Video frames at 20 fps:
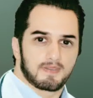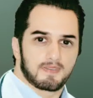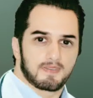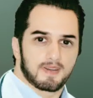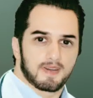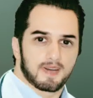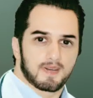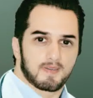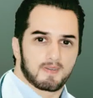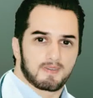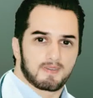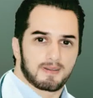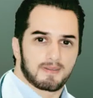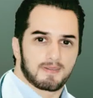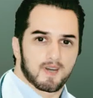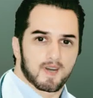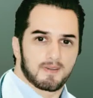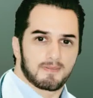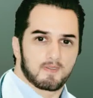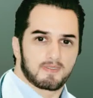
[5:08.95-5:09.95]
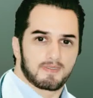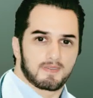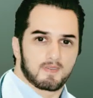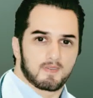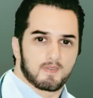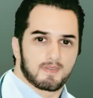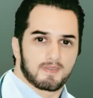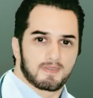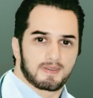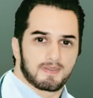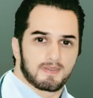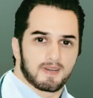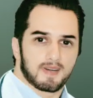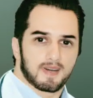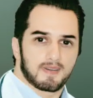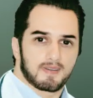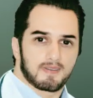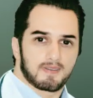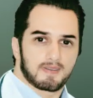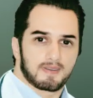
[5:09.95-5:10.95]
do not discover cavities
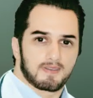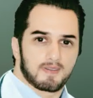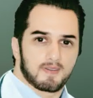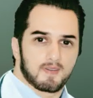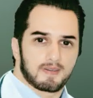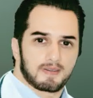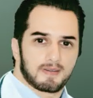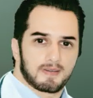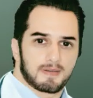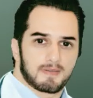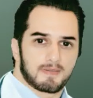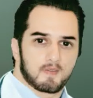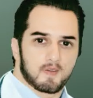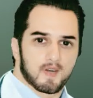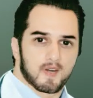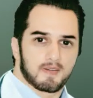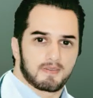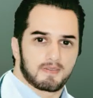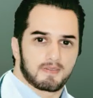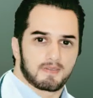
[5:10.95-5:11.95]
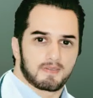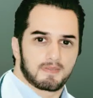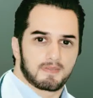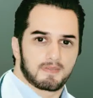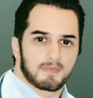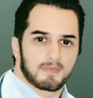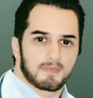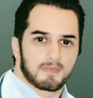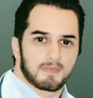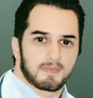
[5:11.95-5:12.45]
while they are just developing.